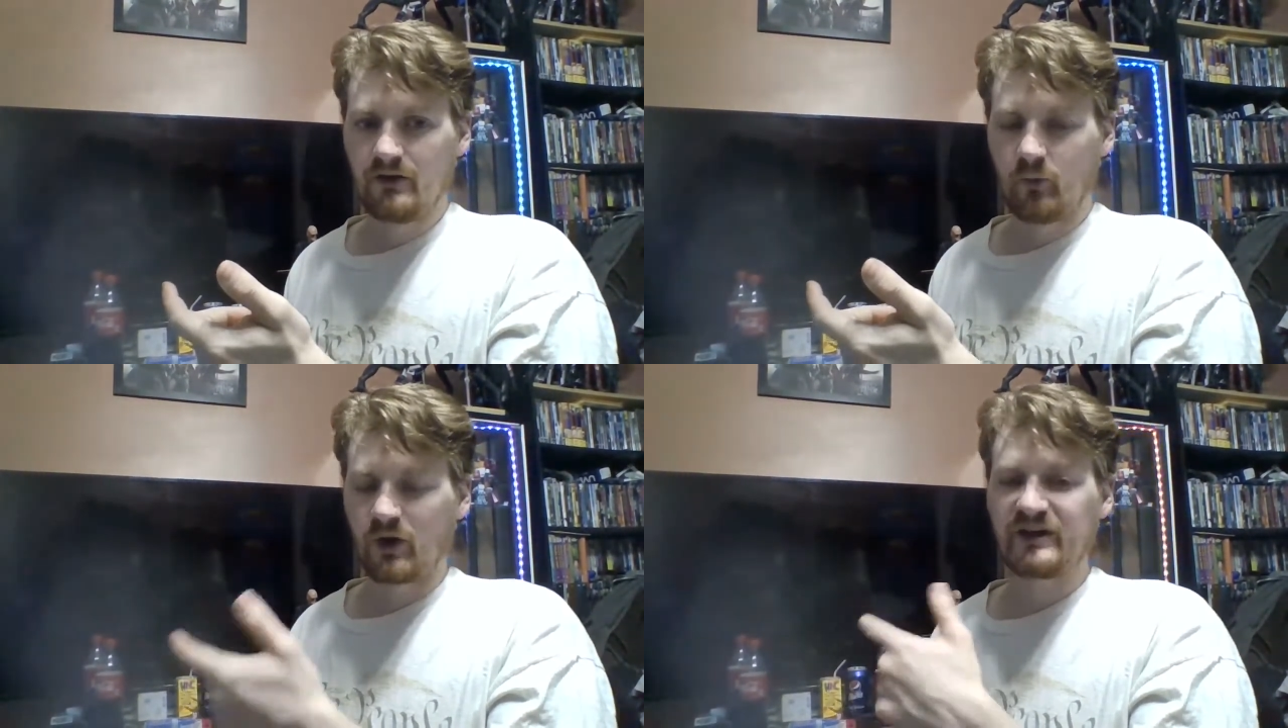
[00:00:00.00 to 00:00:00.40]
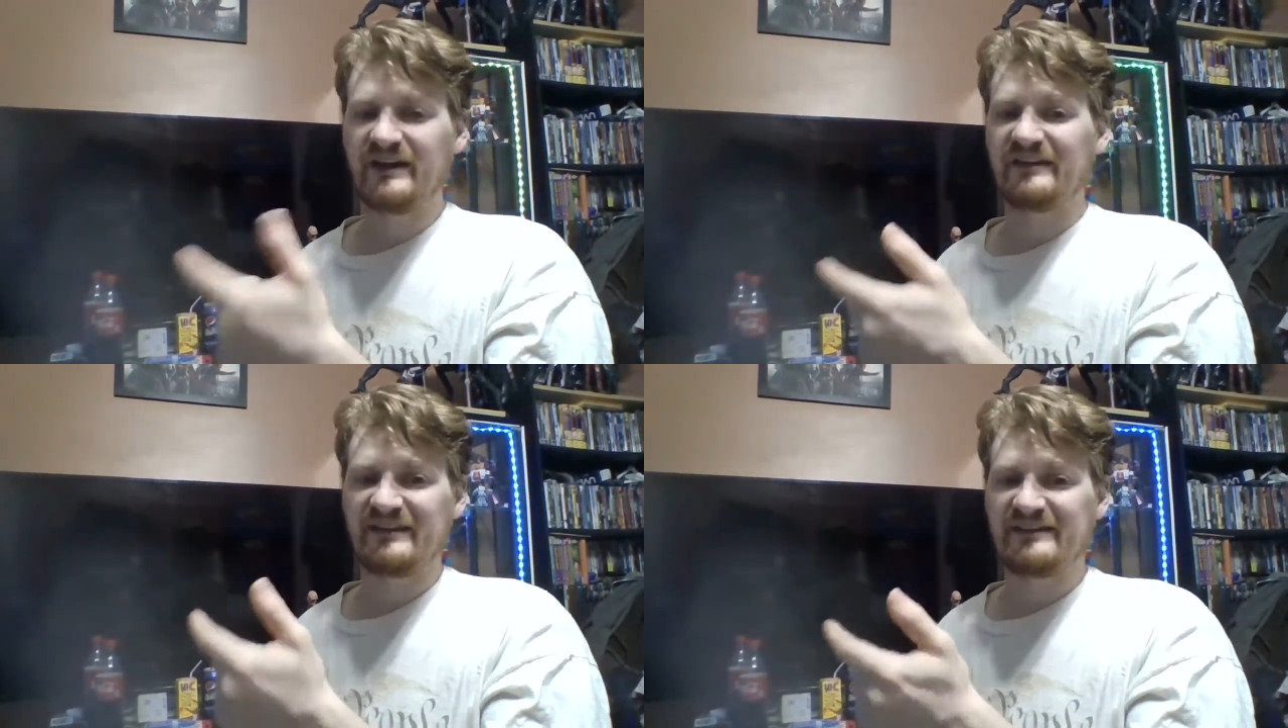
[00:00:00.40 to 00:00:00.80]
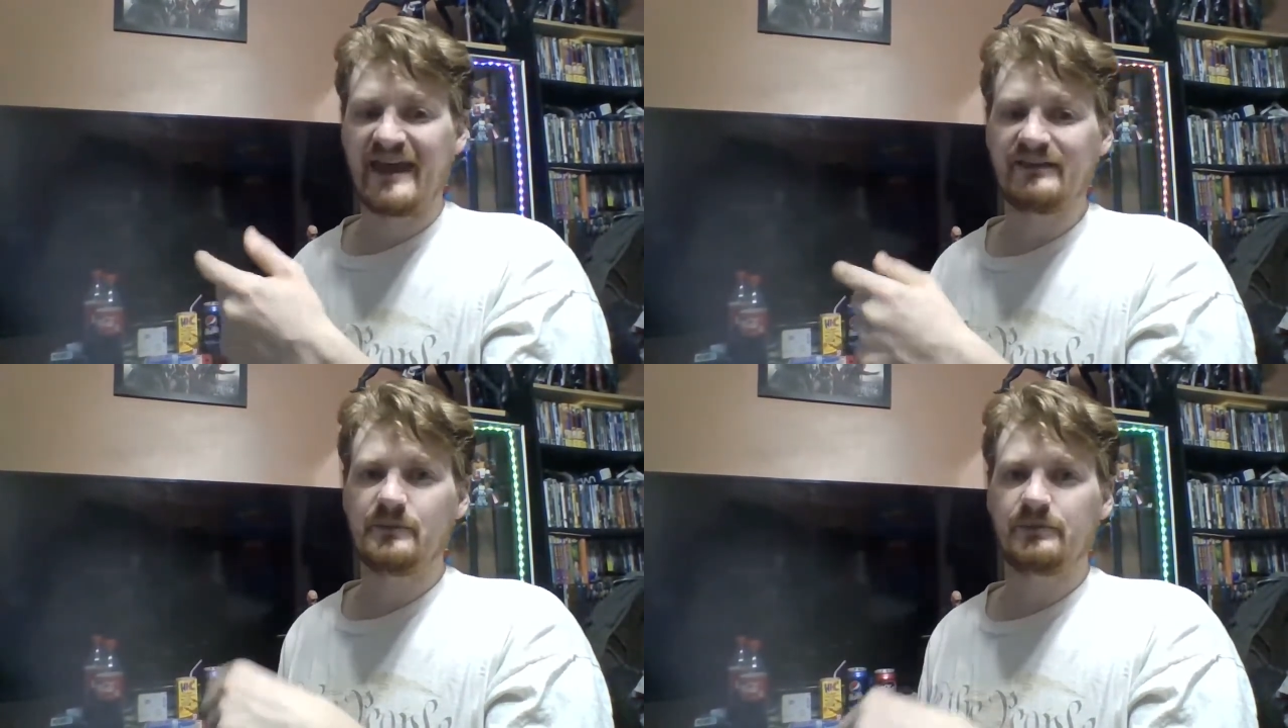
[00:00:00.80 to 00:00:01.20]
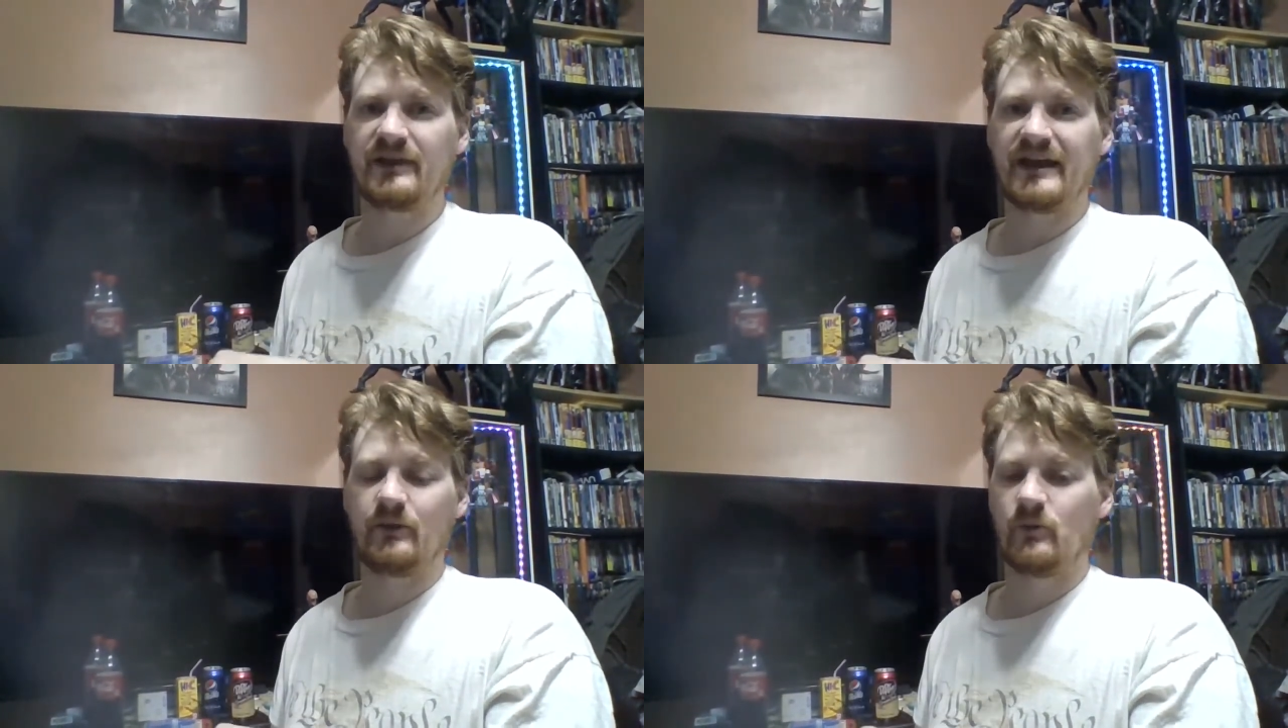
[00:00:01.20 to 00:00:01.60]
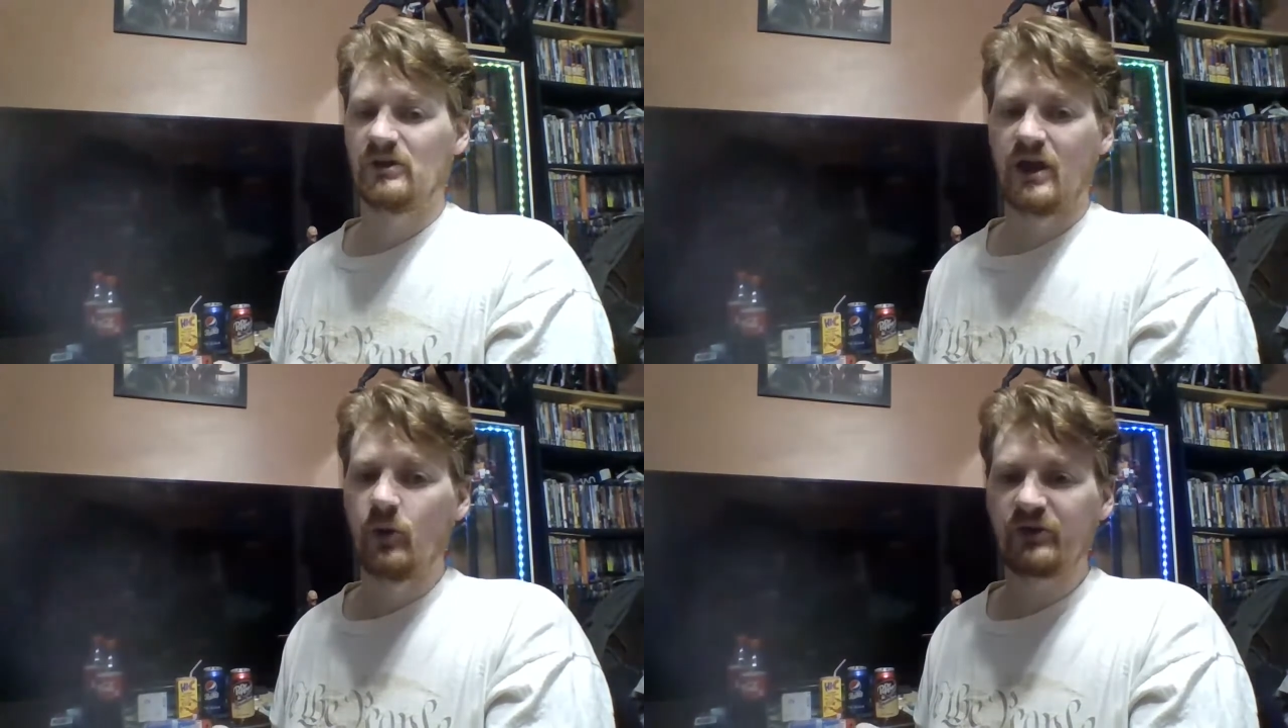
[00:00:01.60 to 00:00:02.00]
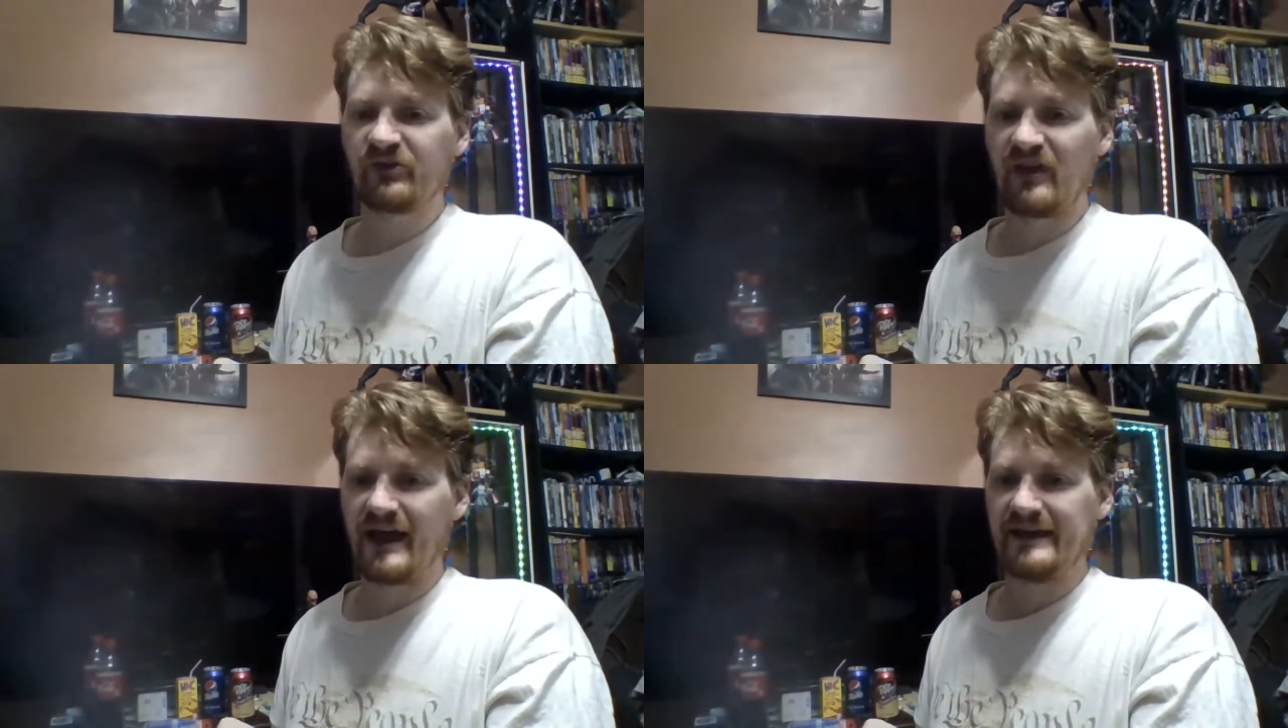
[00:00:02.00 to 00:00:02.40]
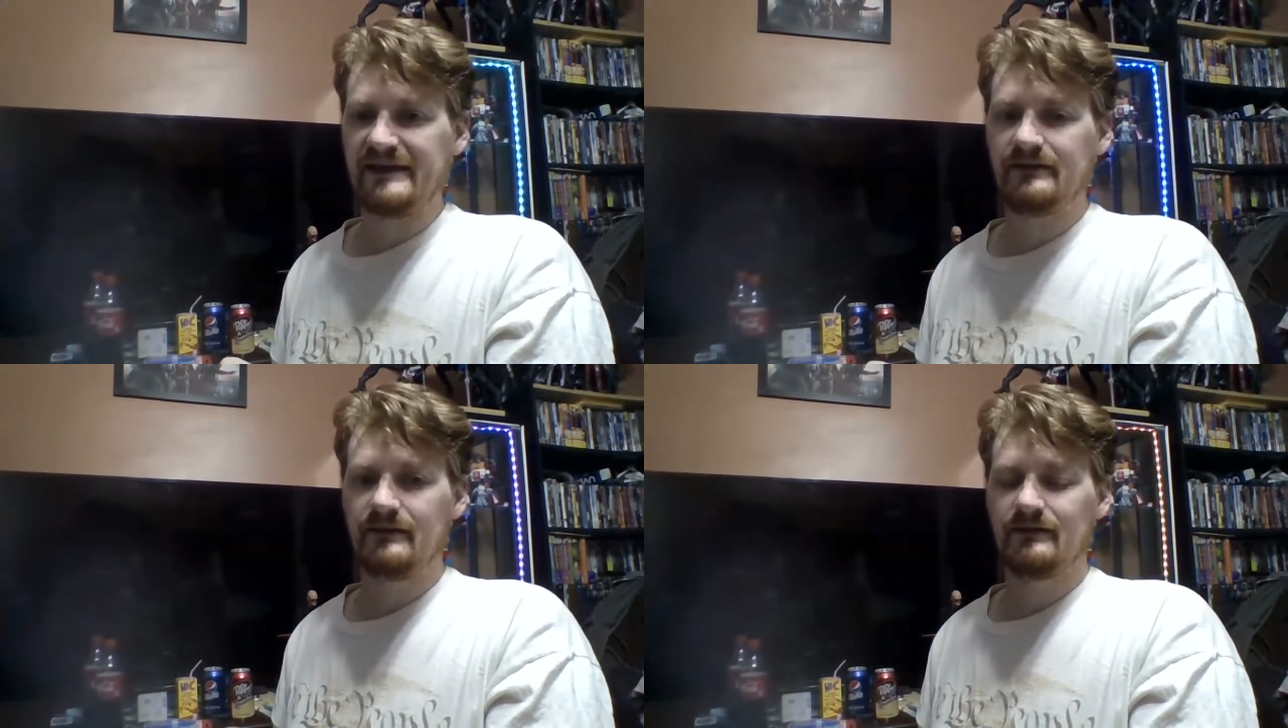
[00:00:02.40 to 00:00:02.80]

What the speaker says: working at the Daily Planet with Lois Lane,